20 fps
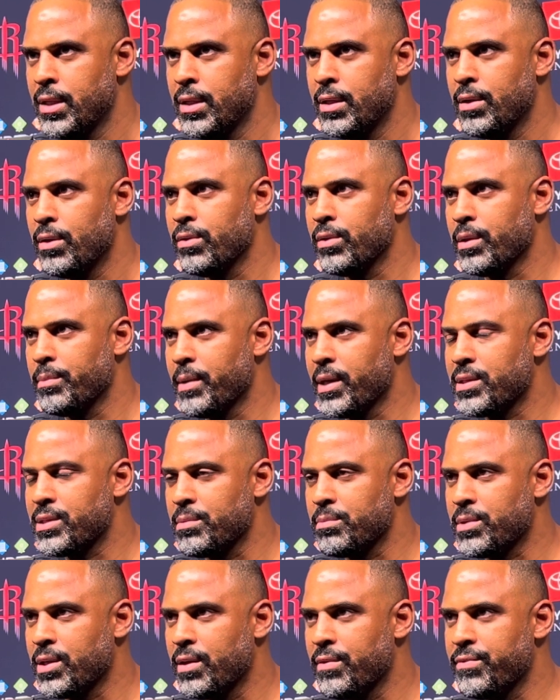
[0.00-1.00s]
only makes
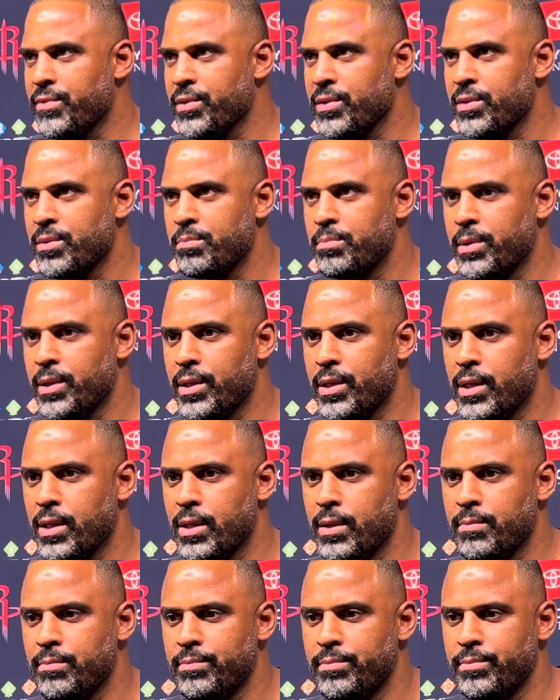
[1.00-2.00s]
him tougher. But
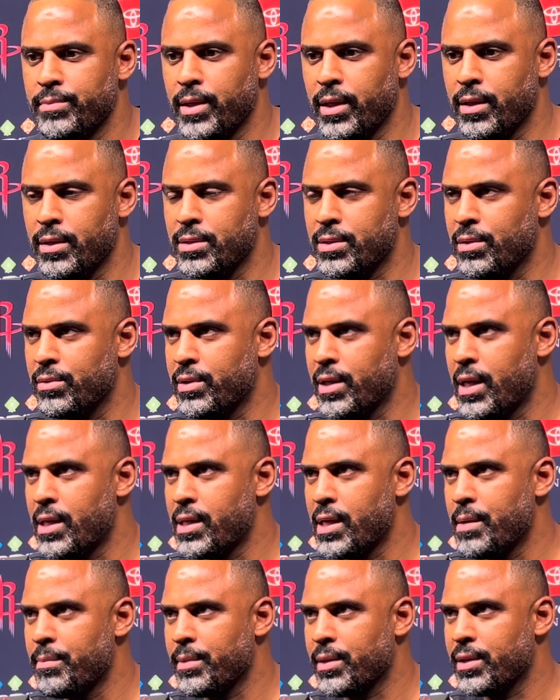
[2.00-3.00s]
um, yeah, he's so
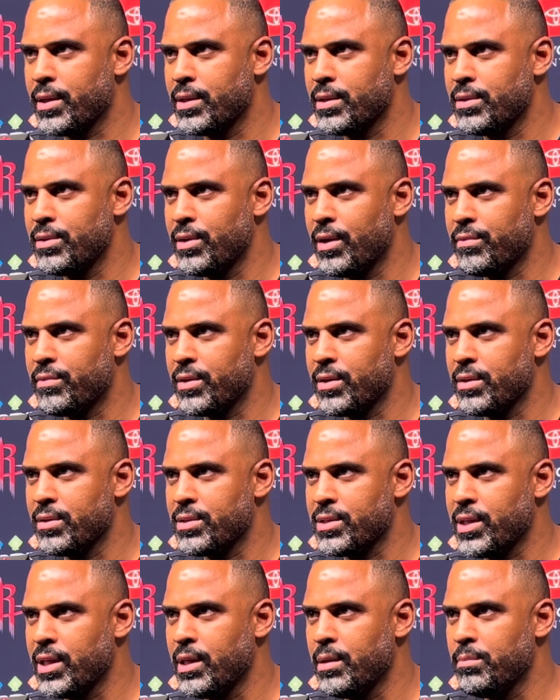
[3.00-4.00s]
dynamic that you have to
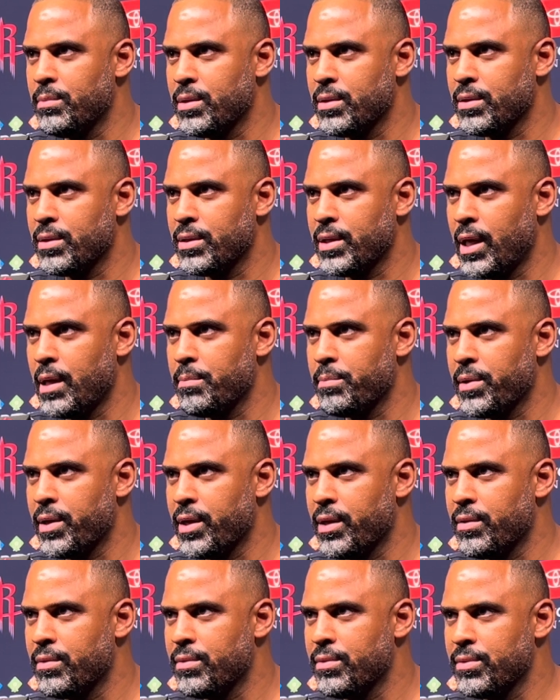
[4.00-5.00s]
scheme and game
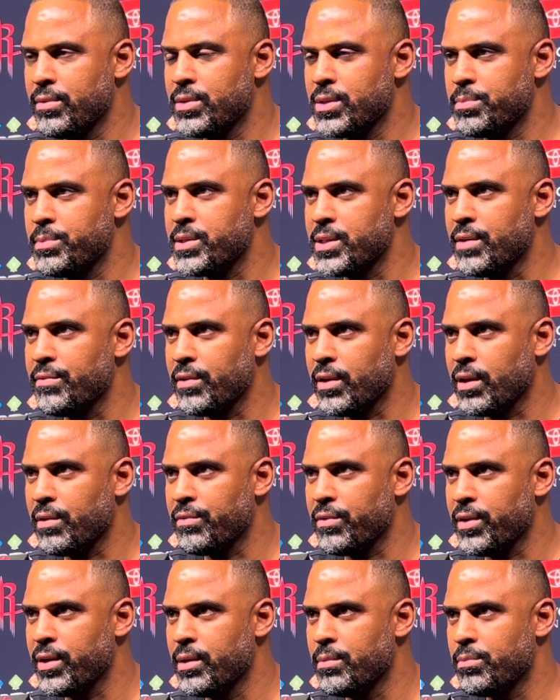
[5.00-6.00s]
plan specifically
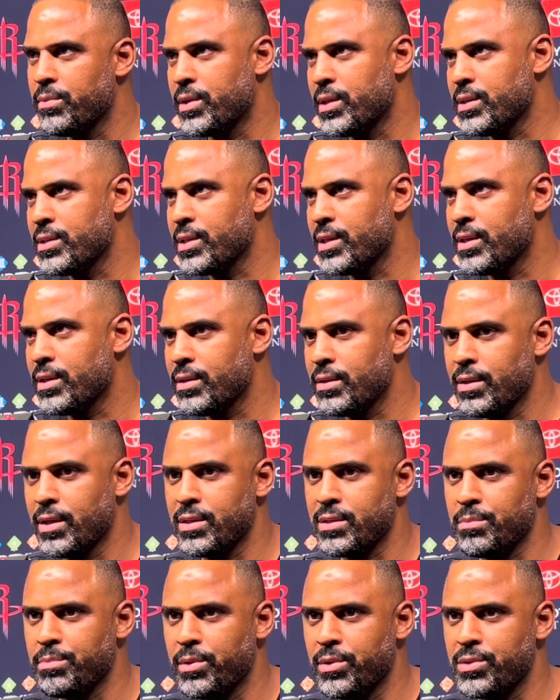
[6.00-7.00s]
for him when he's in, as
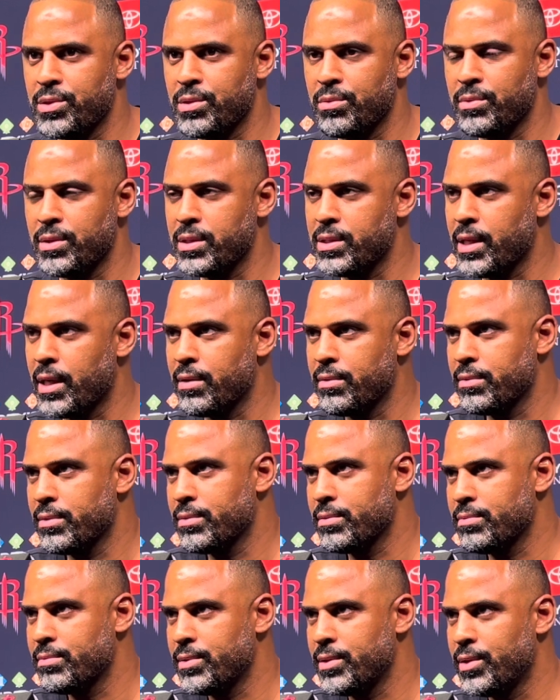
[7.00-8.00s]
opposed to when he's out.
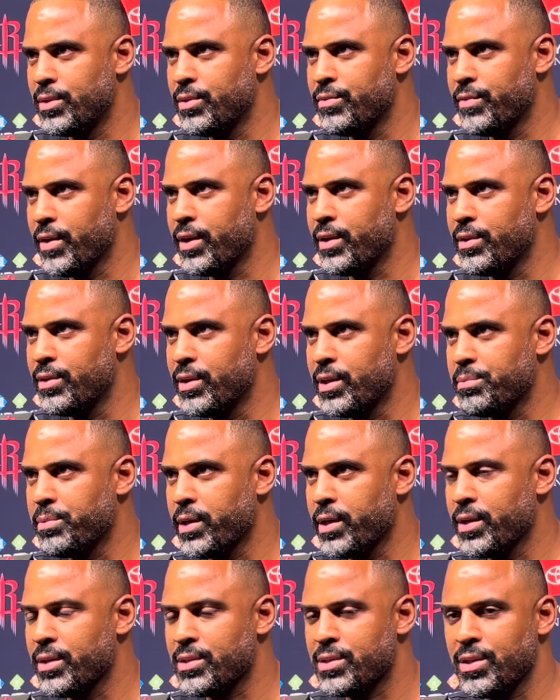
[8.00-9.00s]
He's very unique
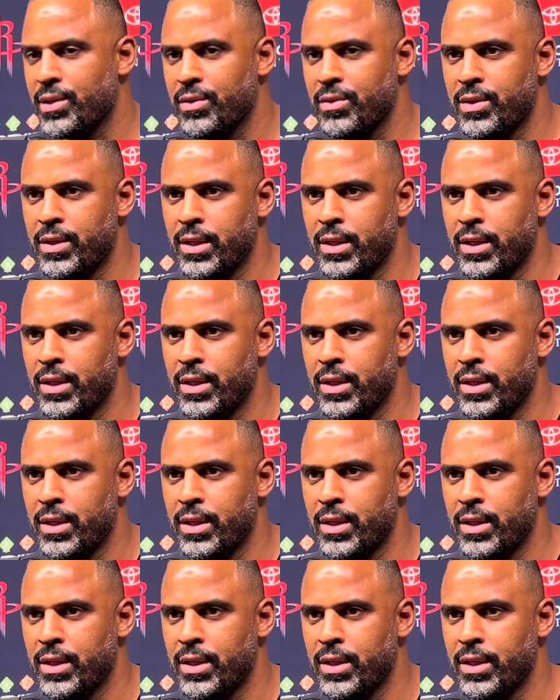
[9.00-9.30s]
player, so